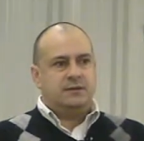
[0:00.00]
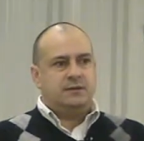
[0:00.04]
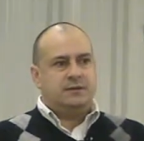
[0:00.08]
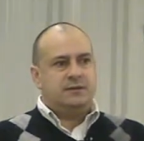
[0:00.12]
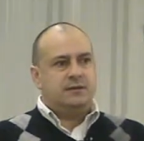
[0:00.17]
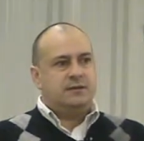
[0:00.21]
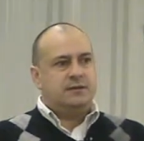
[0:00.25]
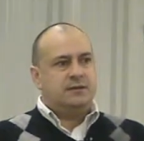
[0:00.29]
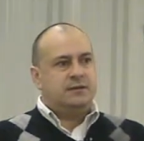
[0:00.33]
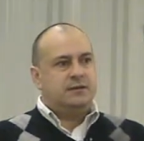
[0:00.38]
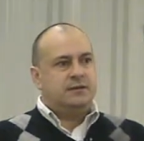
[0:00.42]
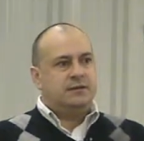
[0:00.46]

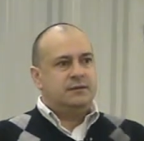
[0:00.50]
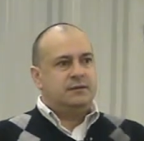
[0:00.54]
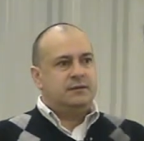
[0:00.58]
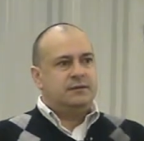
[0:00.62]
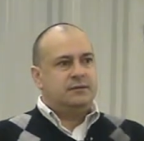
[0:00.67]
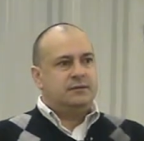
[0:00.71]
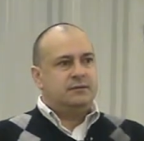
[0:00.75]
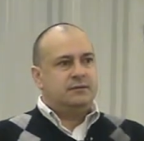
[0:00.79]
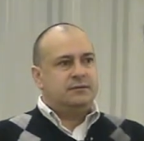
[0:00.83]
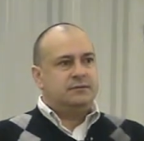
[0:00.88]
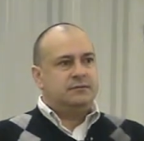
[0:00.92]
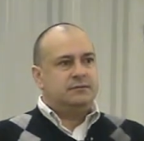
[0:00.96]

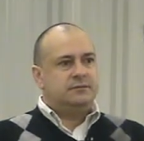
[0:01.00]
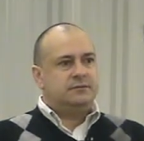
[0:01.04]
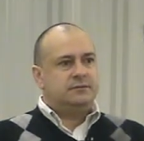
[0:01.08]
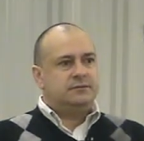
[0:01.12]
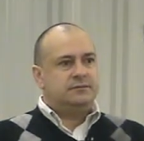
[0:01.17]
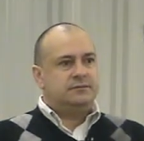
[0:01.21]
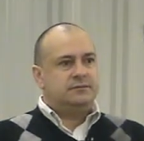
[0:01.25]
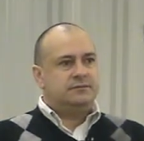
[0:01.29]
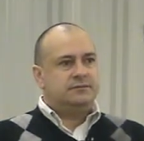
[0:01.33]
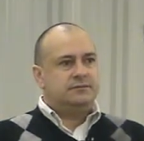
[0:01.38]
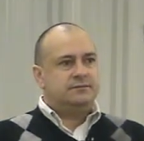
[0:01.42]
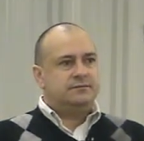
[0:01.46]

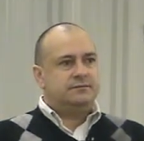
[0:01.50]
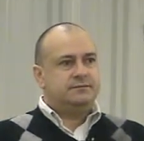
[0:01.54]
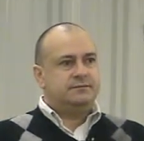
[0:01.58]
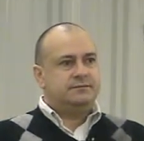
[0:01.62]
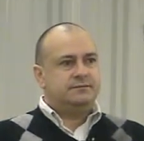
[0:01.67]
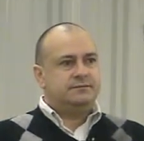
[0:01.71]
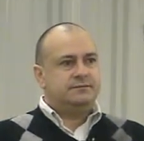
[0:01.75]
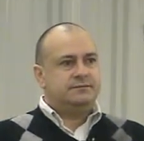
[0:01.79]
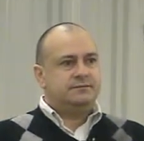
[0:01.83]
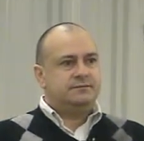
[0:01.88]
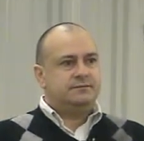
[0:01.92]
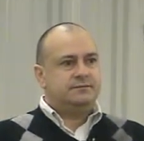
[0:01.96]

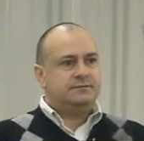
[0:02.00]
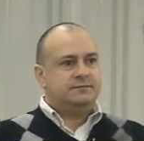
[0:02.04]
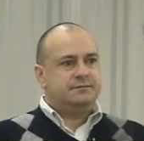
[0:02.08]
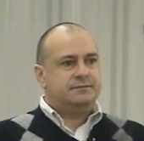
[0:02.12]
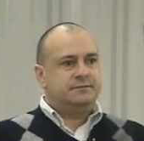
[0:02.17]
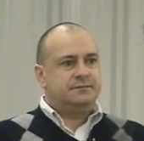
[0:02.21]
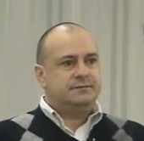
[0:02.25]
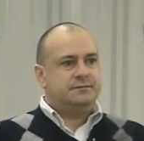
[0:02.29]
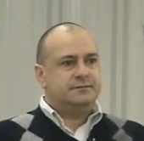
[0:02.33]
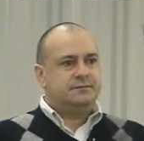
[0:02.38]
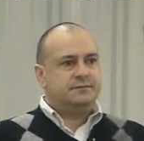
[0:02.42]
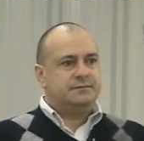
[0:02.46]

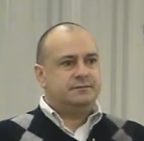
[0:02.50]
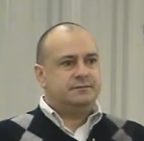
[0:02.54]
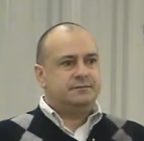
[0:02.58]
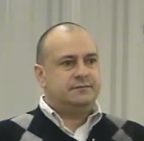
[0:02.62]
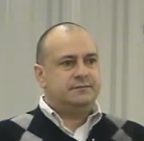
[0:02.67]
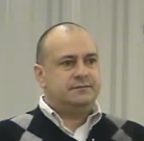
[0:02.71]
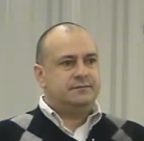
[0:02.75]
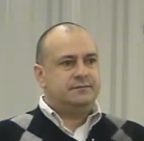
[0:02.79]
Nothing is said.